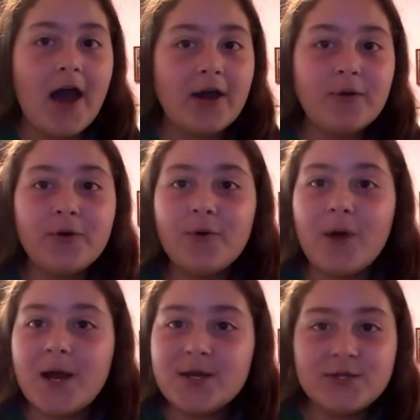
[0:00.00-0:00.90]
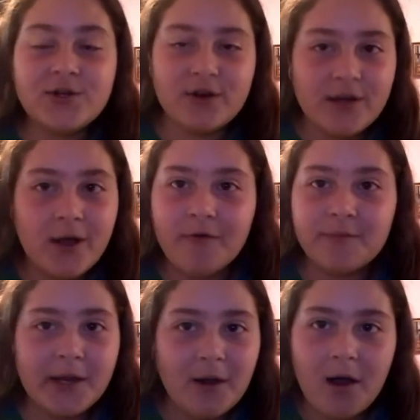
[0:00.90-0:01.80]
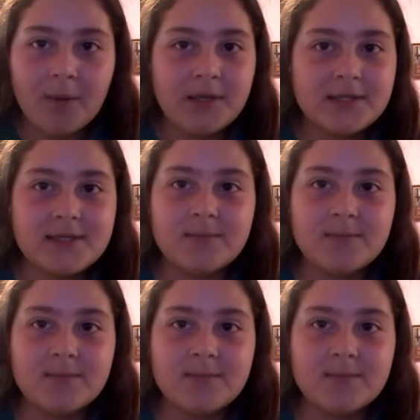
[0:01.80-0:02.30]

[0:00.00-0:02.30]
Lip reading: I don't know why you're turning off my comments.